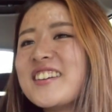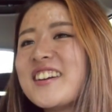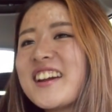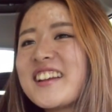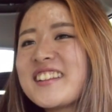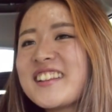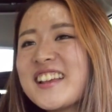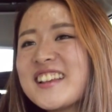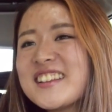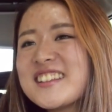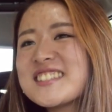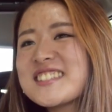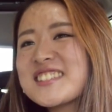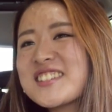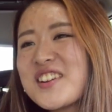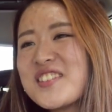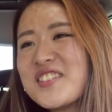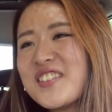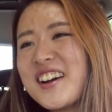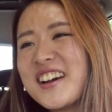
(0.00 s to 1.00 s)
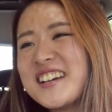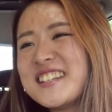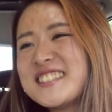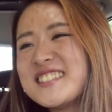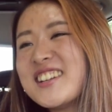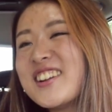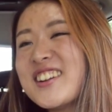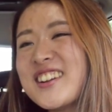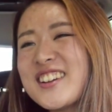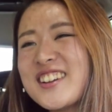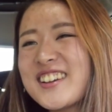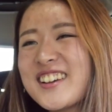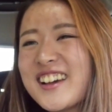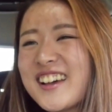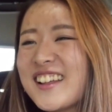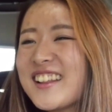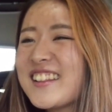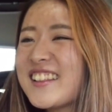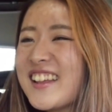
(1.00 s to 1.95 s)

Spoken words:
Alright, thank you so much. That. No, you're good.